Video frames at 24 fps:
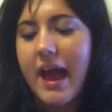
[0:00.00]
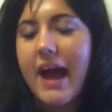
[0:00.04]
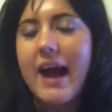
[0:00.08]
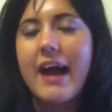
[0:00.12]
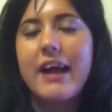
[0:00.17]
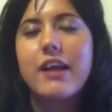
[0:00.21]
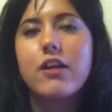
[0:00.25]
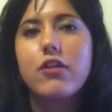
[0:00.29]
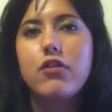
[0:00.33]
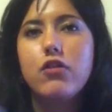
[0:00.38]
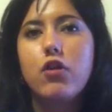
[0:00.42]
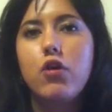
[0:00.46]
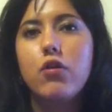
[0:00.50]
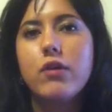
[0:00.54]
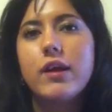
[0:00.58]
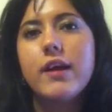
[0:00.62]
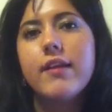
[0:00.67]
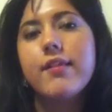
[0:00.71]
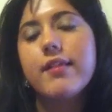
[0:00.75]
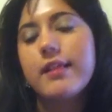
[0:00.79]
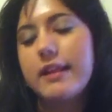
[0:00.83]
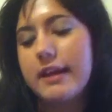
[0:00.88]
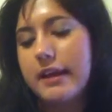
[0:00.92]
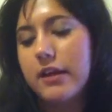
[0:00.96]
I
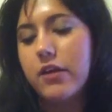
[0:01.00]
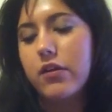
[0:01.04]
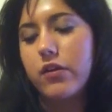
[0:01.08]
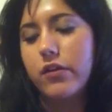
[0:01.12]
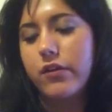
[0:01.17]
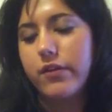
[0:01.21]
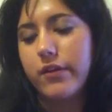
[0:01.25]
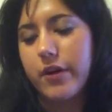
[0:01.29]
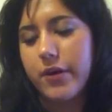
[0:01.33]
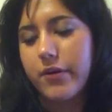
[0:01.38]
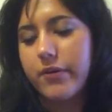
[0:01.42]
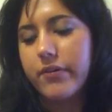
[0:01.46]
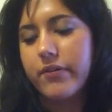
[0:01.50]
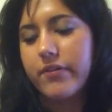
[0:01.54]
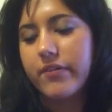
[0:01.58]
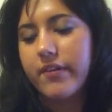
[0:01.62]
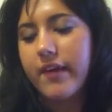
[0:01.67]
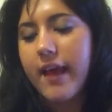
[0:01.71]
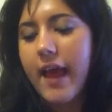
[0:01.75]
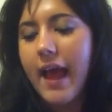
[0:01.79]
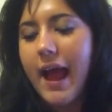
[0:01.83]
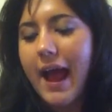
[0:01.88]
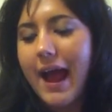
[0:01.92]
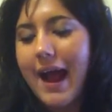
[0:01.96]
gloriously gloat.
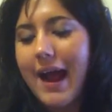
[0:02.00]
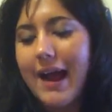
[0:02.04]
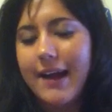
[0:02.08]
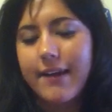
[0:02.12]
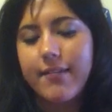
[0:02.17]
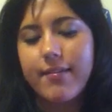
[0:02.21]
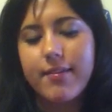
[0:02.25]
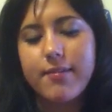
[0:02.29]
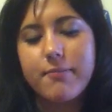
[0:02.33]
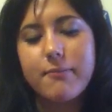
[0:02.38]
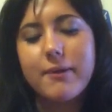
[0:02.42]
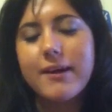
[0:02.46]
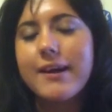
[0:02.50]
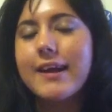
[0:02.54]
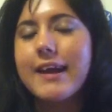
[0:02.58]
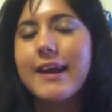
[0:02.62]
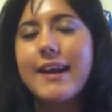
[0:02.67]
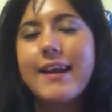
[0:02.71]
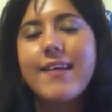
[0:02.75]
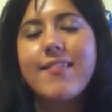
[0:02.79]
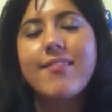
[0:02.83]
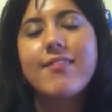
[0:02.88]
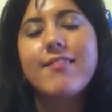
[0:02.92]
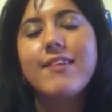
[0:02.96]
I smirk
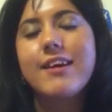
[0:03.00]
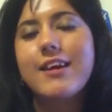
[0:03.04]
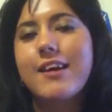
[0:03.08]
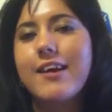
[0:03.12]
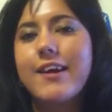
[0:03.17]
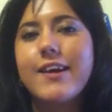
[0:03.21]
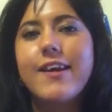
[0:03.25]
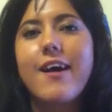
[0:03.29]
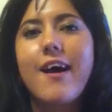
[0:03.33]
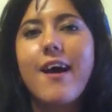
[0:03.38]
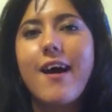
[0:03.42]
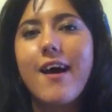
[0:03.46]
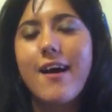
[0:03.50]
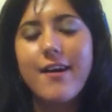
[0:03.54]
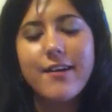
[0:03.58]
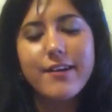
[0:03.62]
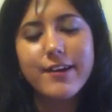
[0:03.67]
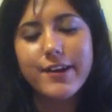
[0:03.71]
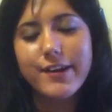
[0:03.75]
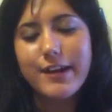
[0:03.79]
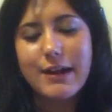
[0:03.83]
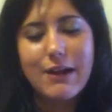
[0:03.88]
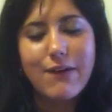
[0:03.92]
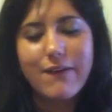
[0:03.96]
and I snicker in
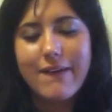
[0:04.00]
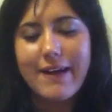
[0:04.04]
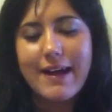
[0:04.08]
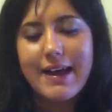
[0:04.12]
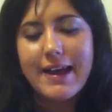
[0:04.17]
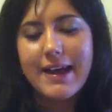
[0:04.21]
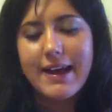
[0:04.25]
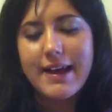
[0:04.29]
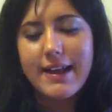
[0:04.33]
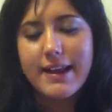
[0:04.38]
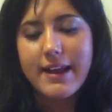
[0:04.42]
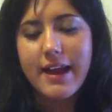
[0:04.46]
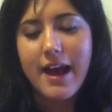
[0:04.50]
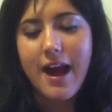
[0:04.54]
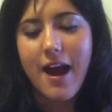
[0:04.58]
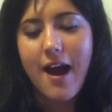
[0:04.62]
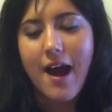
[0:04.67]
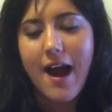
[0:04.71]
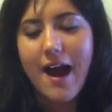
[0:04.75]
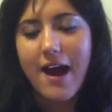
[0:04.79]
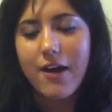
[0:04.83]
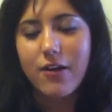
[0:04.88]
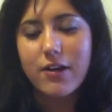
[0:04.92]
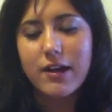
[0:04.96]
utter joy in
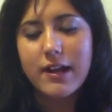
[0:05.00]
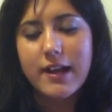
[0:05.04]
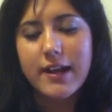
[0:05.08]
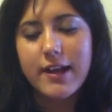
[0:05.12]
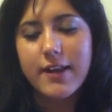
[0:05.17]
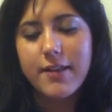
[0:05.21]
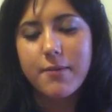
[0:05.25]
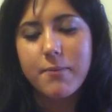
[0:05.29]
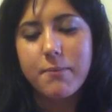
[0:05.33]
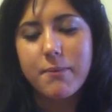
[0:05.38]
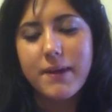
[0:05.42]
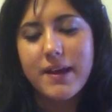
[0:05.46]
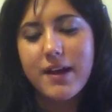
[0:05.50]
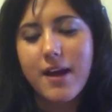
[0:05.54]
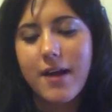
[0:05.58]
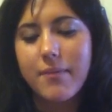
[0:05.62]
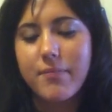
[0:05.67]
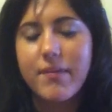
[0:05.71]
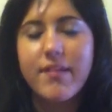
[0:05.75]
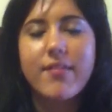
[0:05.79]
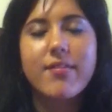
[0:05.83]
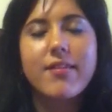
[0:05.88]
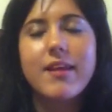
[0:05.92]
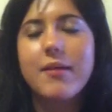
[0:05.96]
how she has
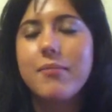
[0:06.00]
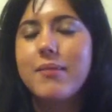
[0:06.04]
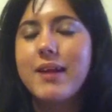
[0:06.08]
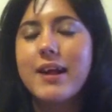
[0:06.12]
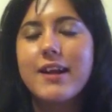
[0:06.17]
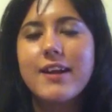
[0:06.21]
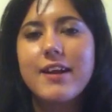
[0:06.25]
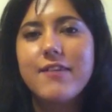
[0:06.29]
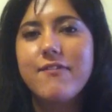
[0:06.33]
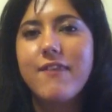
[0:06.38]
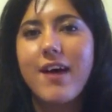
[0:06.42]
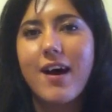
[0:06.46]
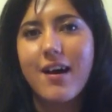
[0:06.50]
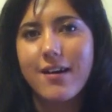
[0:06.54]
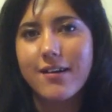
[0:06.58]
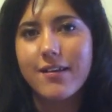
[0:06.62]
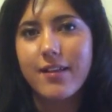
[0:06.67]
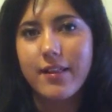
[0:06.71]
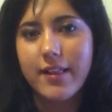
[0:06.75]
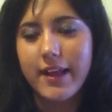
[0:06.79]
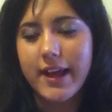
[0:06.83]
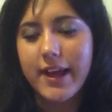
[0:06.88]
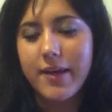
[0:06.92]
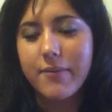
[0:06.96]
become the subject of
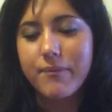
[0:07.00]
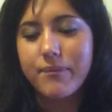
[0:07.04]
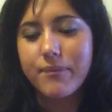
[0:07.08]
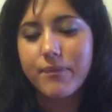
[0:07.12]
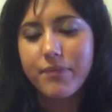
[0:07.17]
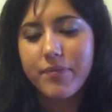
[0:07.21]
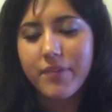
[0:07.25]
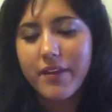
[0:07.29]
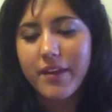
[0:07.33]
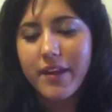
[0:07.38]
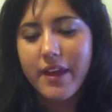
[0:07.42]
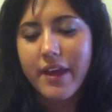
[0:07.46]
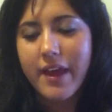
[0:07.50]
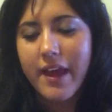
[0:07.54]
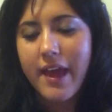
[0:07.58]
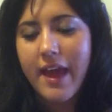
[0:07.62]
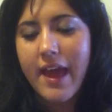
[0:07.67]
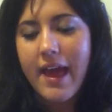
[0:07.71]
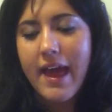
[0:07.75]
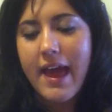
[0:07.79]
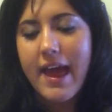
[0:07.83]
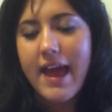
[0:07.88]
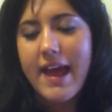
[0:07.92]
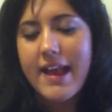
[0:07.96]
ugly.
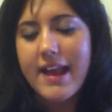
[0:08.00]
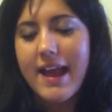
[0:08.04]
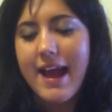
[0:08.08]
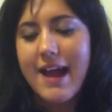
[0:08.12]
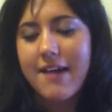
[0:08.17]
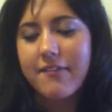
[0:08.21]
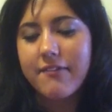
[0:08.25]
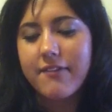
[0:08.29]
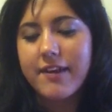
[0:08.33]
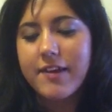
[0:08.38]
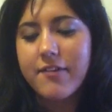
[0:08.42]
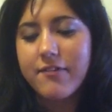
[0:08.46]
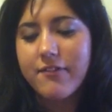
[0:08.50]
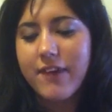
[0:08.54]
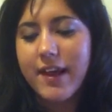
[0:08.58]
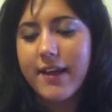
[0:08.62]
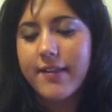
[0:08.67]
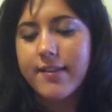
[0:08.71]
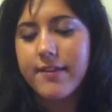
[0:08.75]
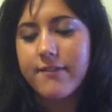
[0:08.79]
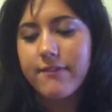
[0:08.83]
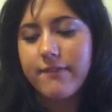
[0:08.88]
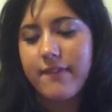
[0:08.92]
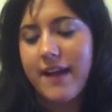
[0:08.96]
And every
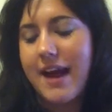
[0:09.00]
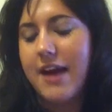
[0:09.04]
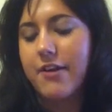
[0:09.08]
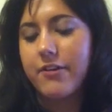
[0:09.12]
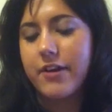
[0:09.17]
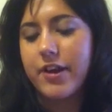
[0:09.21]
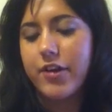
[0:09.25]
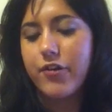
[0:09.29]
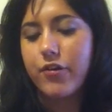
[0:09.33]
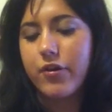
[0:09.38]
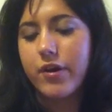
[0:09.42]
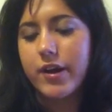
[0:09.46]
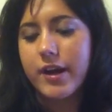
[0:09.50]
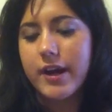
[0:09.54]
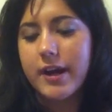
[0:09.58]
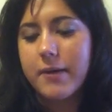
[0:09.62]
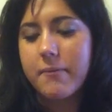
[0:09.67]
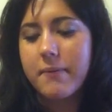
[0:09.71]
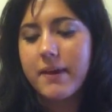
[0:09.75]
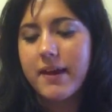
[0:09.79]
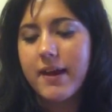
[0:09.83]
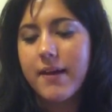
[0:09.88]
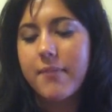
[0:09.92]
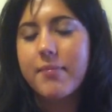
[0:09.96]
phrase of flattery toward
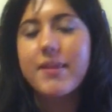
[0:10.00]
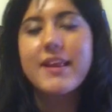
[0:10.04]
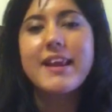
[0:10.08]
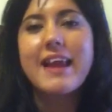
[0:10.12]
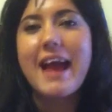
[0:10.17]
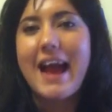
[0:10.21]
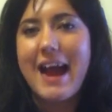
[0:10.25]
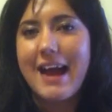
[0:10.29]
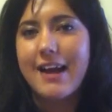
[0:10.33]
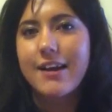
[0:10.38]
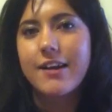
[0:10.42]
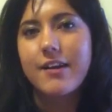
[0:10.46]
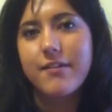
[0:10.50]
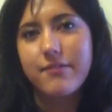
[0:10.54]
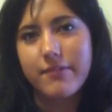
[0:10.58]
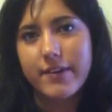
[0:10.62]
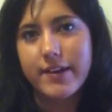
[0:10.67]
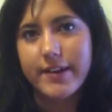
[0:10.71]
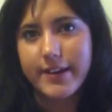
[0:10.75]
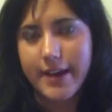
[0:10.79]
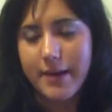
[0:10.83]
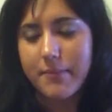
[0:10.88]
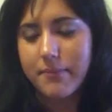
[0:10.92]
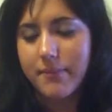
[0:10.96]
her becomes an act of
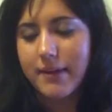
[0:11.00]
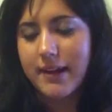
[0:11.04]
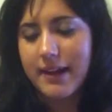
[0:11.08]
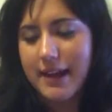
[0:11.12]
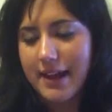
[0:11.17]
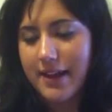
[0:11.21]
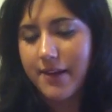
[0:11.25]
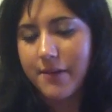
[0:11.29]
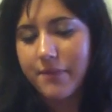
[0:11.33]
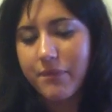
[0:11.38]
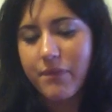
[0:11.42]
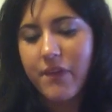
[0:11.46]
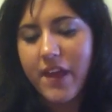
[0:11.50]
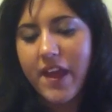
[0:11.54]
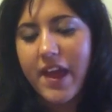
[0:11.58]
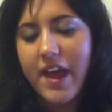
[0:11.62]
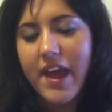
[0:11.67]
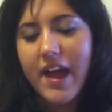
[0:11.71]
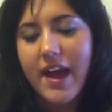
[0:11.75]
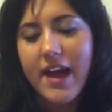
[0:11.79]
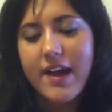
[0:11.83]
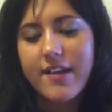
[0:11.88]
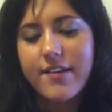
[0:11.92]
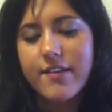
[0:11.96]
redemption,
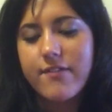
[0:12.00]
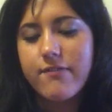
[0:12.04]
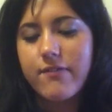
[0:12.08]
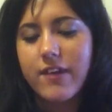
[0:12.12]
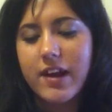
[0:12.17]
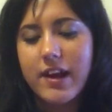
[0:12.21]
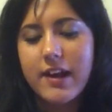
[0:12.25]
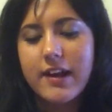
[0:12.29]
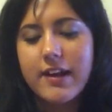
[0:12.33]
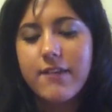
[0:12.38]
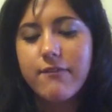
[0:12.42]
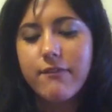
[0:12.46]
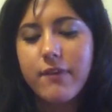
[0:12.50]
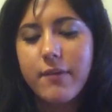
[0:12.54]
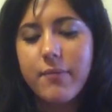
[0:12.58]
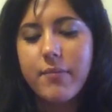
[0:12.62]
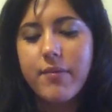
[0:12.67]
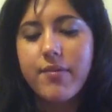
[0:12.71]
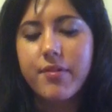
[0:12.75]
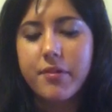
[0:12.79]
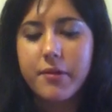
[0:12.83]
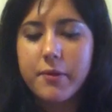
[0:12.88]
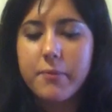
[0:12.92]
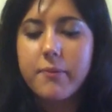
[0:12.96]
a diversion from
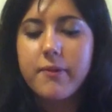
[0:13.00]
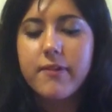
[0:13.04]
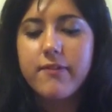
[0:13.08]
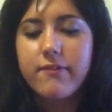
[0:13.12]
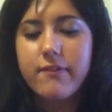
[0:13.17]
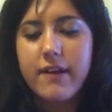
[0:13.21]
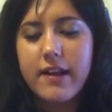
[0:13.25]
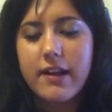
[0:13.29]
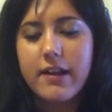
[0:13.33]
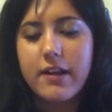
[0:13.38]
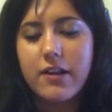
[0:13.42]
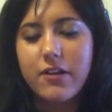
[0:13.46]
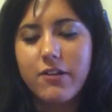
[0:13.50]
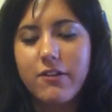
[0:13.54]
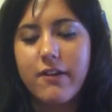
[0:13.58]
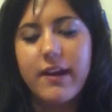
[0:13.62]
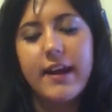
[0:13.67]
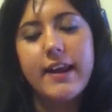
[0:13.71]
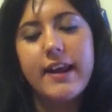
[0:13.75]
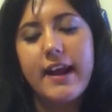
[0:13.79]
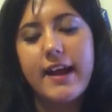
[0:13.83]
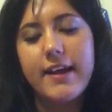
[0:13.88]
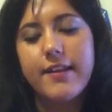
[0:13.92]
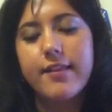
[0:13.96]
the superficial,
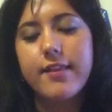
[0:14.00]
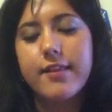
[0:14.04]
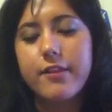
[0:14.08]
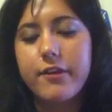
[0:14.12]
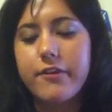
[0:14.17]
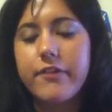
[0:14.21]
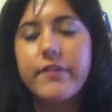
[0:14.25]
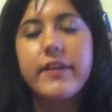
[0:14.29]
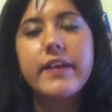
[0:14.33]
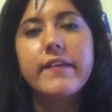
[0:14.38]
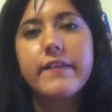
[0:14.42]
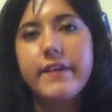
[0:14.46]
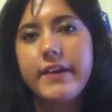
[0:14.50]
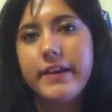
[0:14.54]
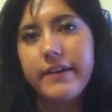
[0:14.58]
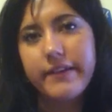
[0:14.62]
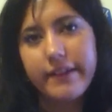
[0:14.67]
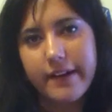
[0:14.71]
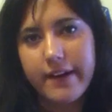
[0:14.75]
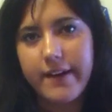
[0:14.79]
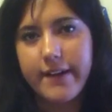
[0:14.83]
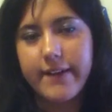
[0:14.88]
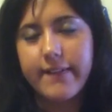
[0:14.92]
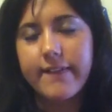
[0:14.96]
green-eyed, slothing
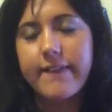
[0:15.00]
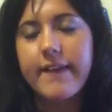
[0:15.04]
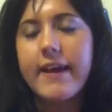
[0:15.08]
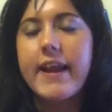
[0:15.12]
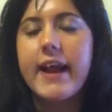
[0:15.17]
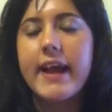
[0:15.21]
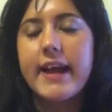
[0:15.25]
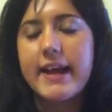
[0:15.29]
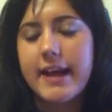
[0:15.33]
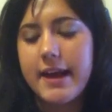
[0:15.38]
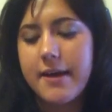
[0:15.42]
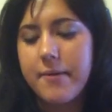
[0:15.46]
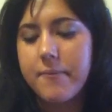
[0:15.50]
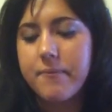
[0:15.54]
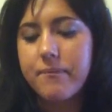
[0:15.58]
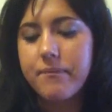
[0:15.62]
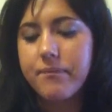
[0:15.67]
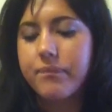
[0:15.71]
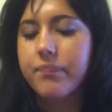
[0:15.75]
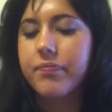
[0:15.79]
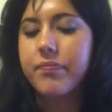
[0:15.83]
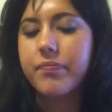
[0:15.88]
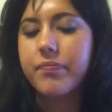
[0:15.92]
little cunt that I am.